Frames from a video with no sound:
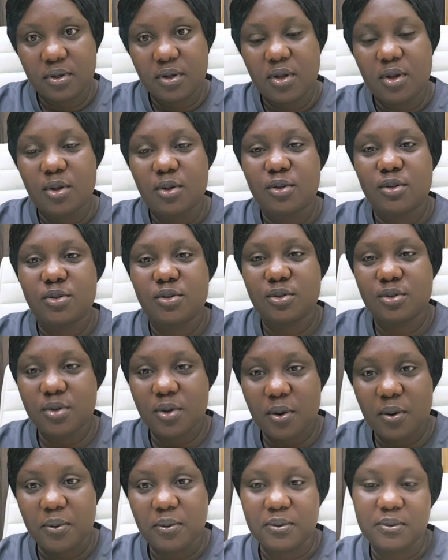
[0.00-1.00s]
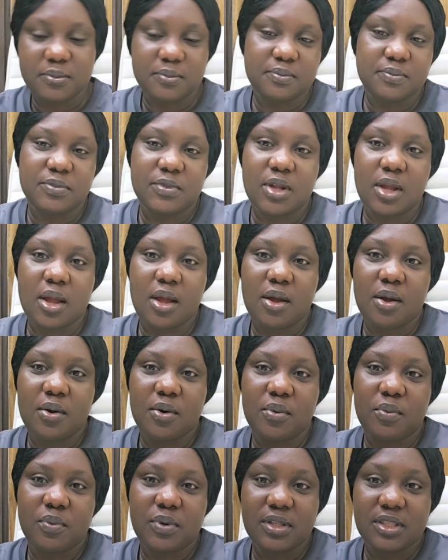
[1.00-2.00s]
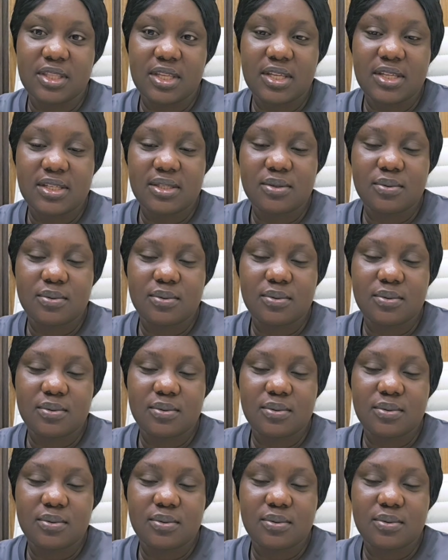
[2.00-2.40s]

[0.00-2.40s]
So with this,